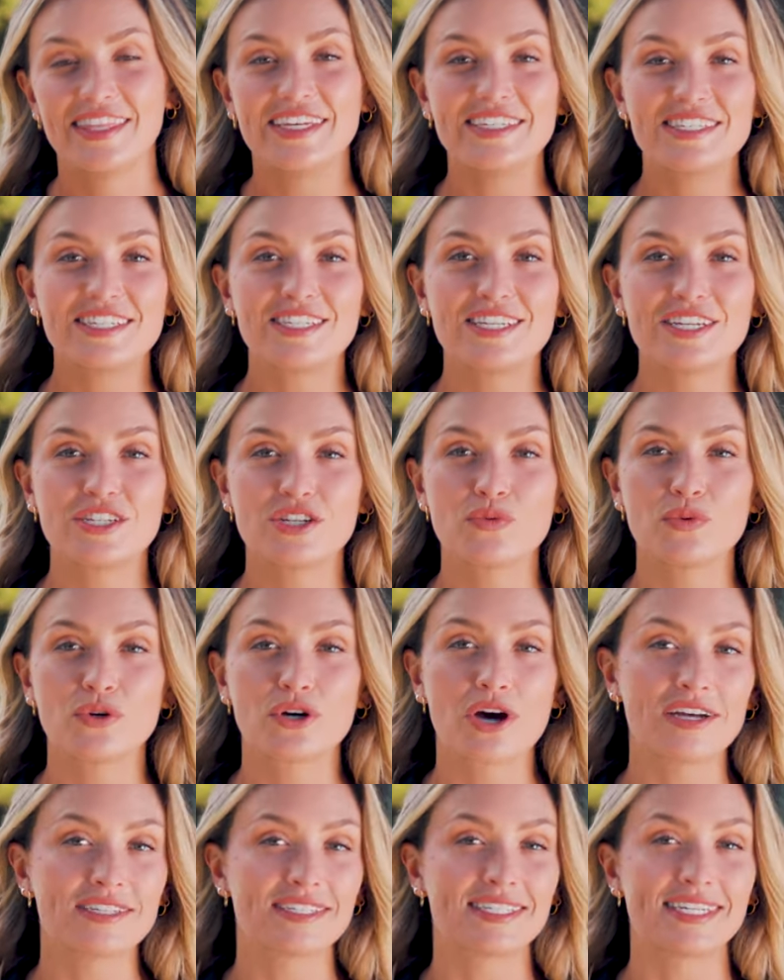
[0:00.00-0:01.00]
This decision will
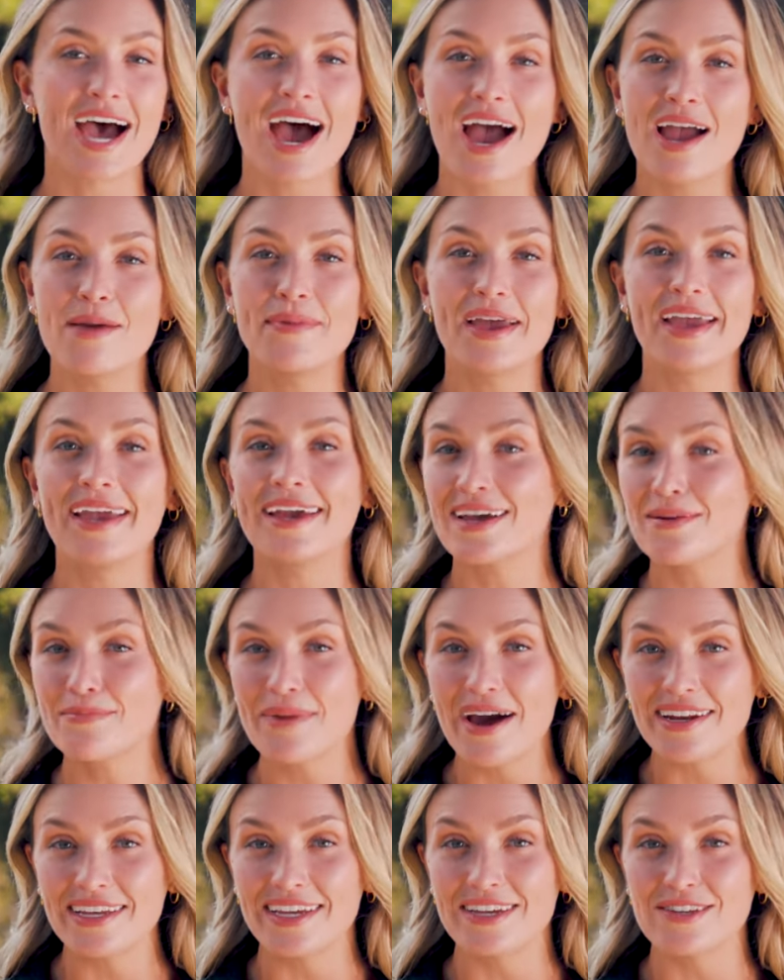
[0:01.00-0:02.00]
cost time and
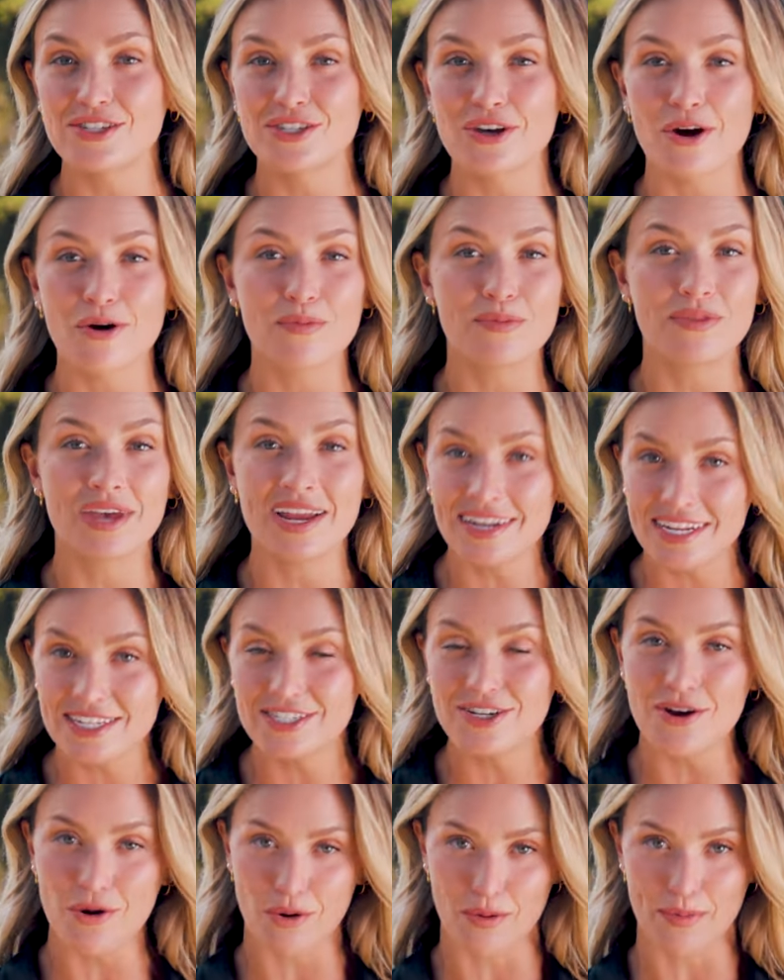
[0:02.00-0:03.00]
money, so they need
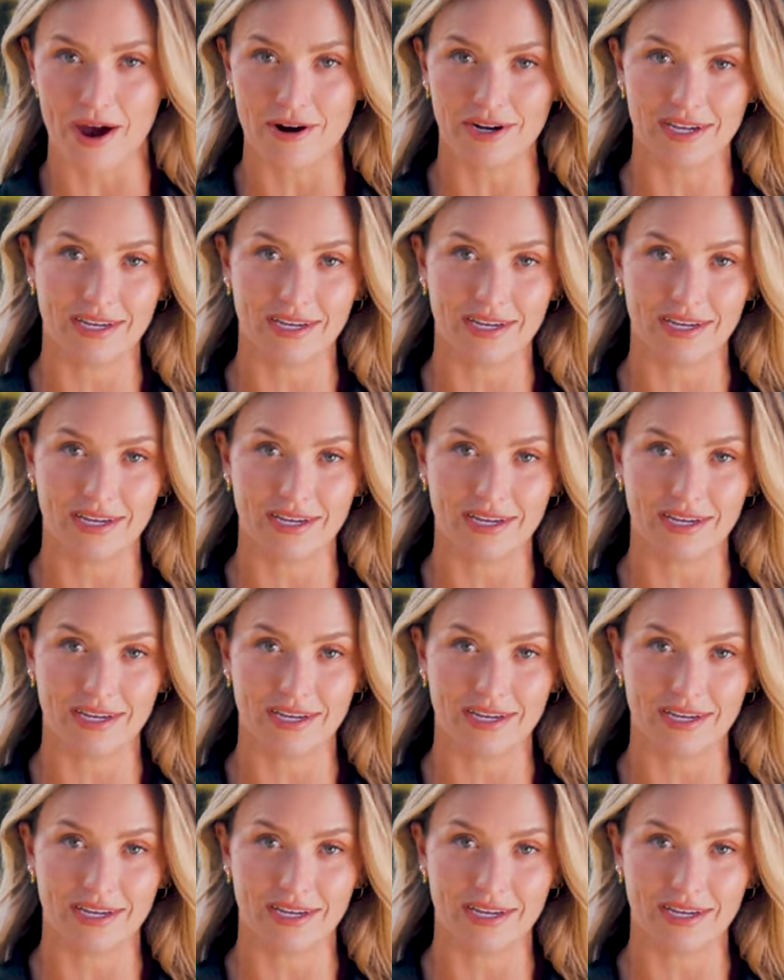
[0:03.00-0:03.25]
to know about